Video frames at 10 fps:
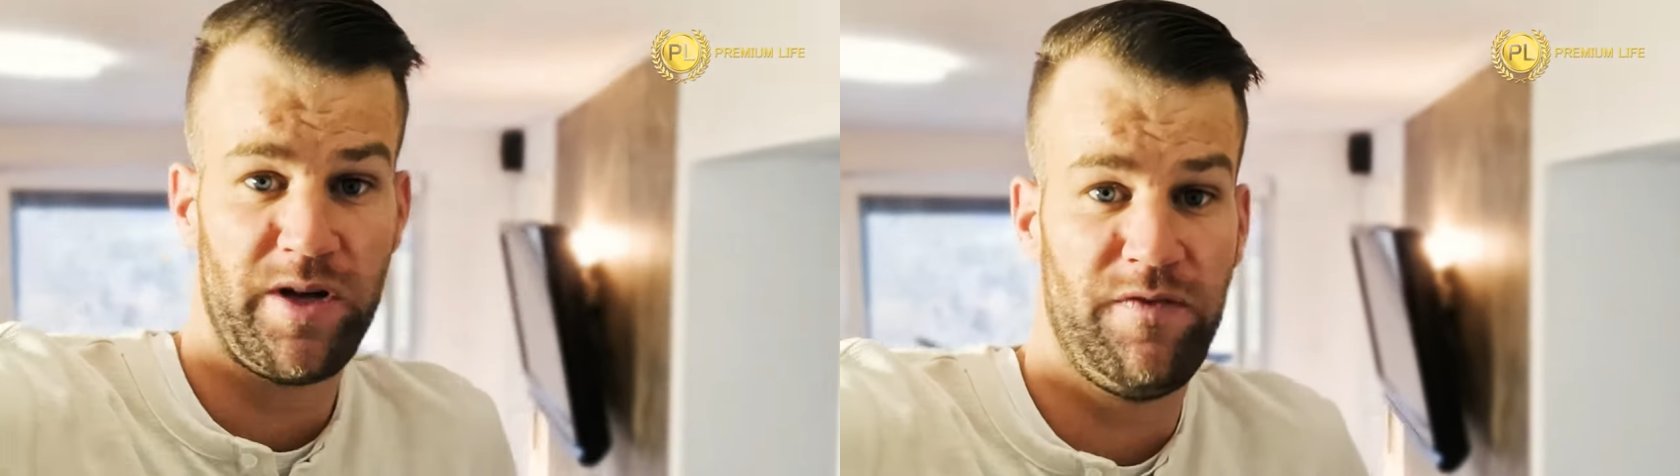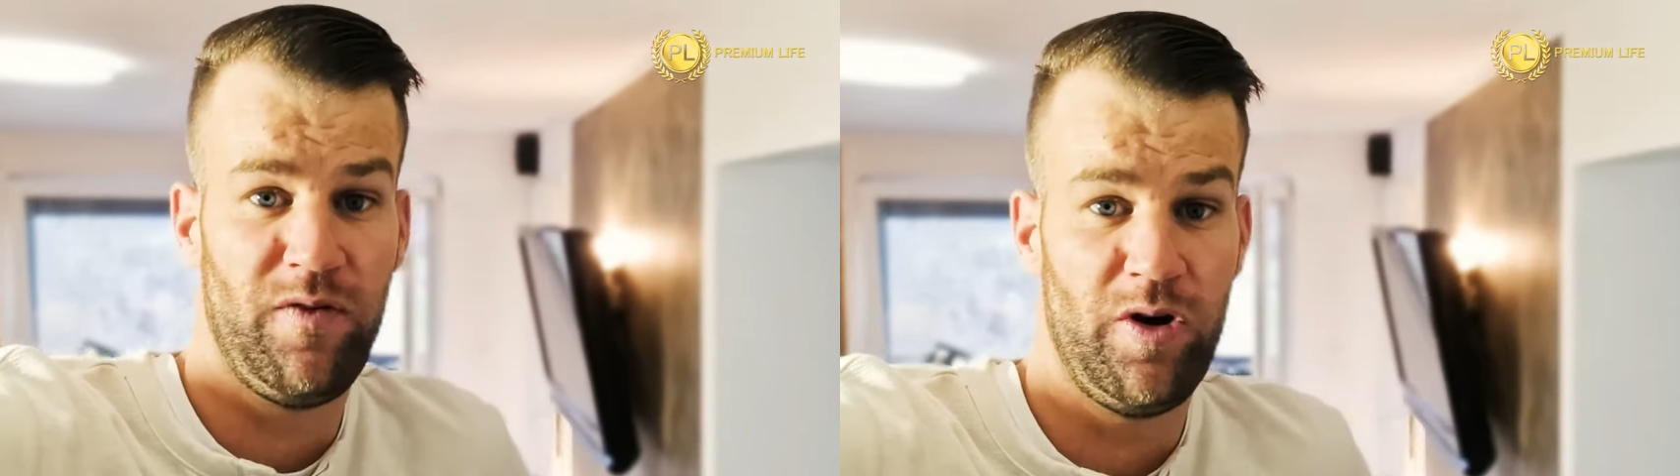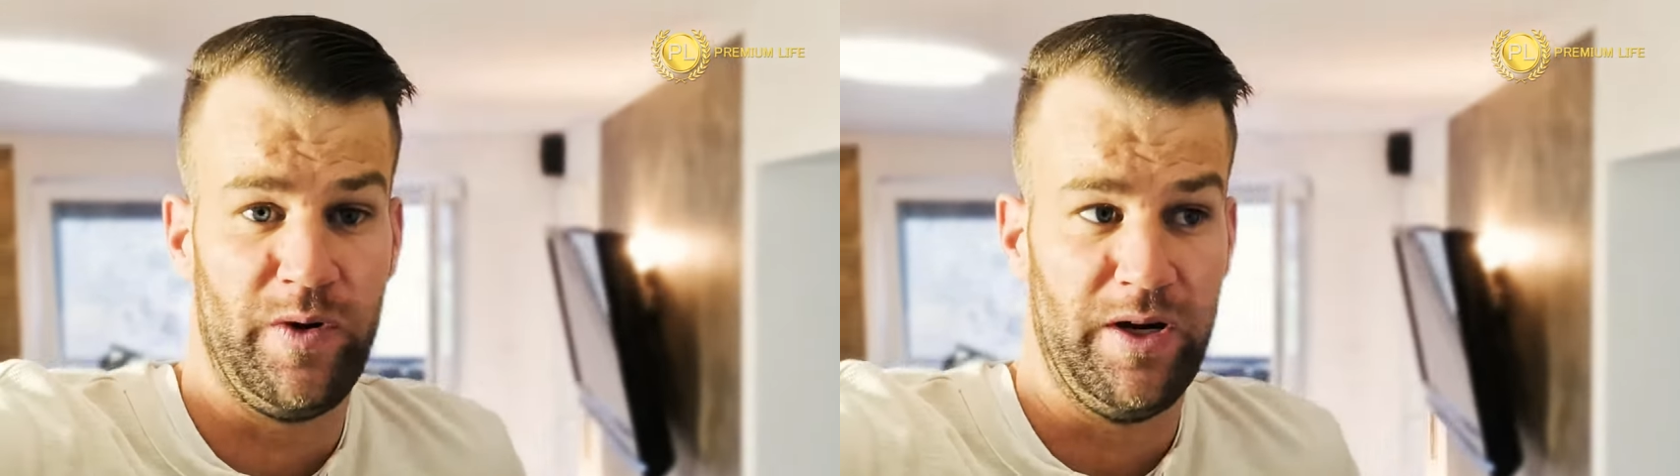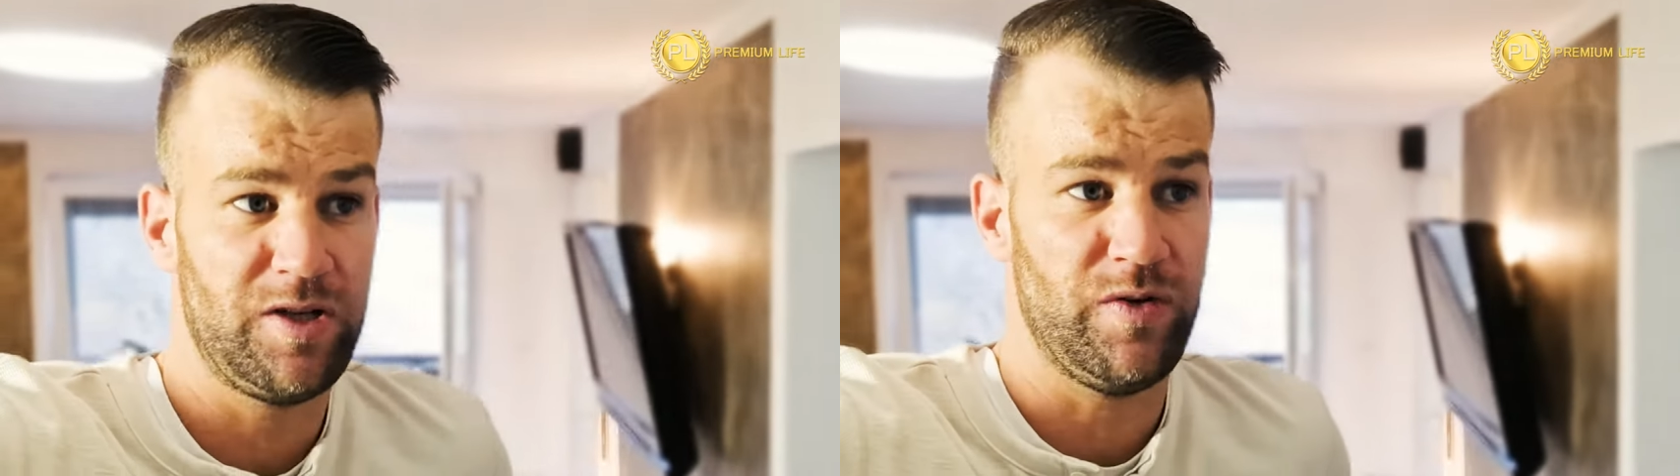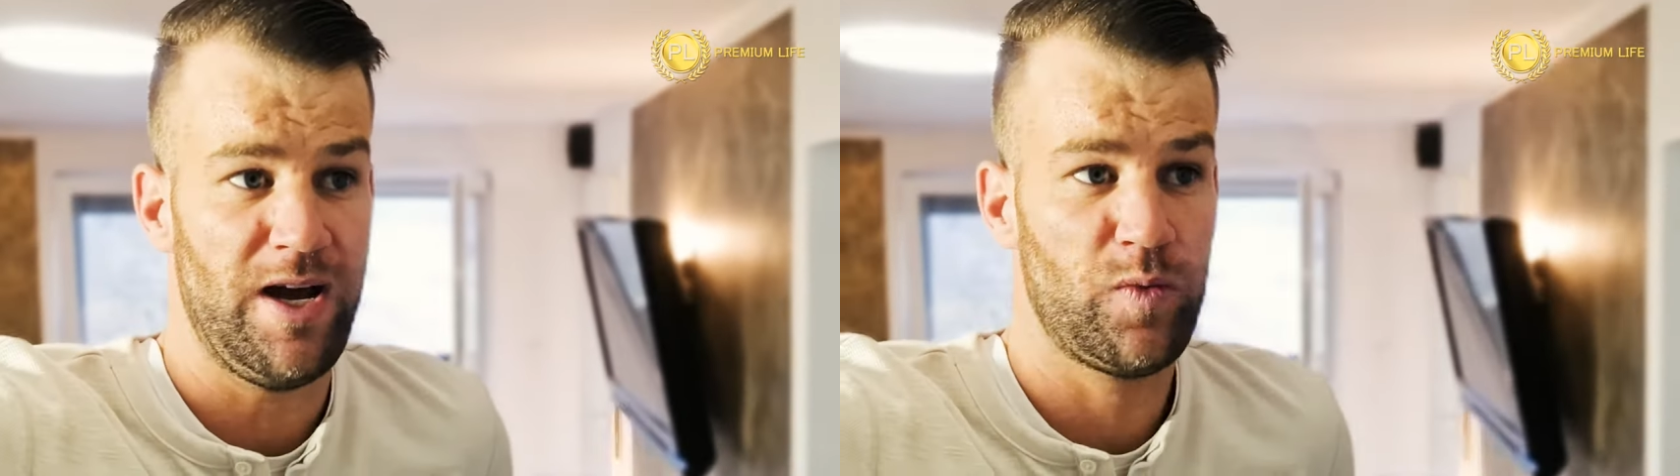
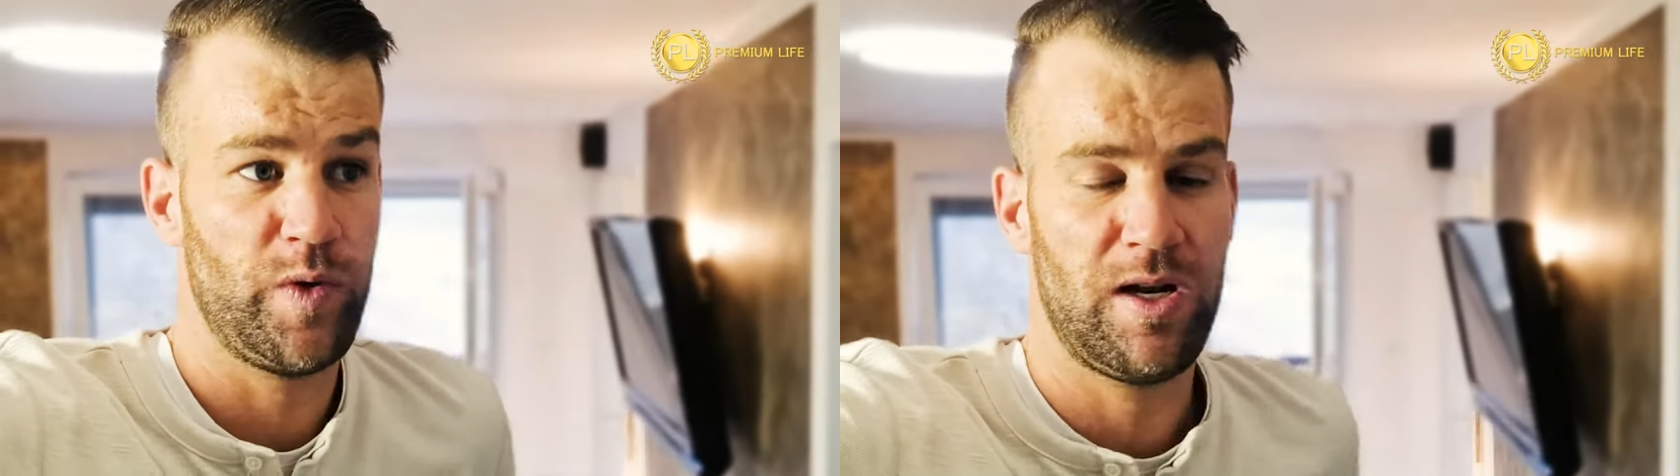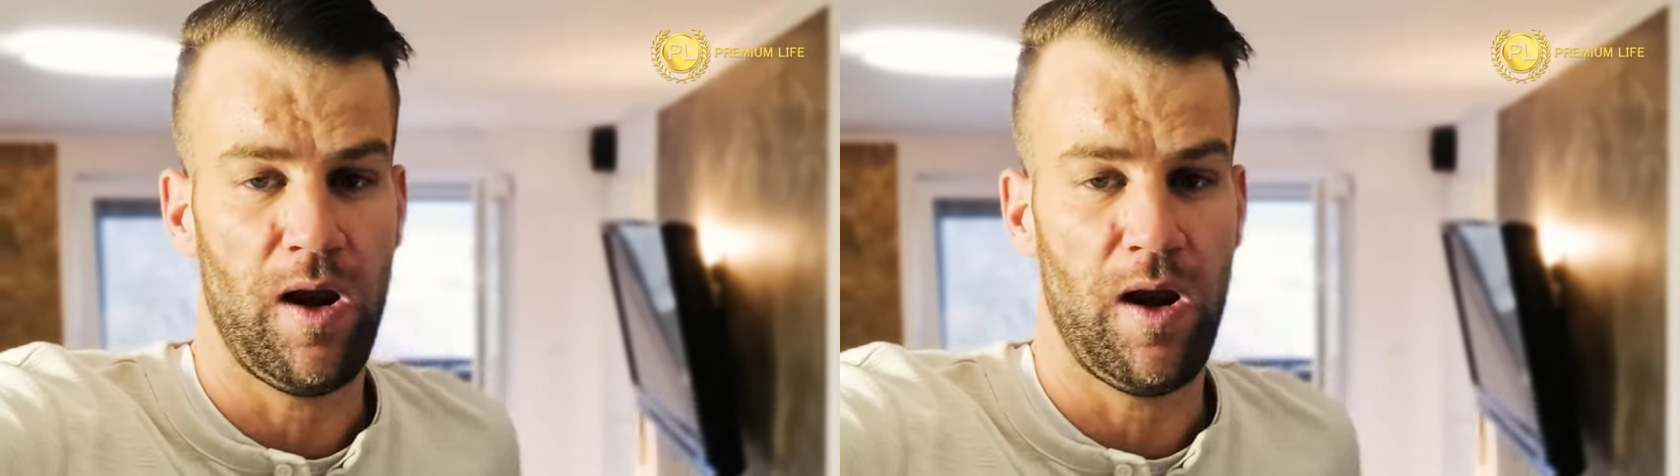forward, right, with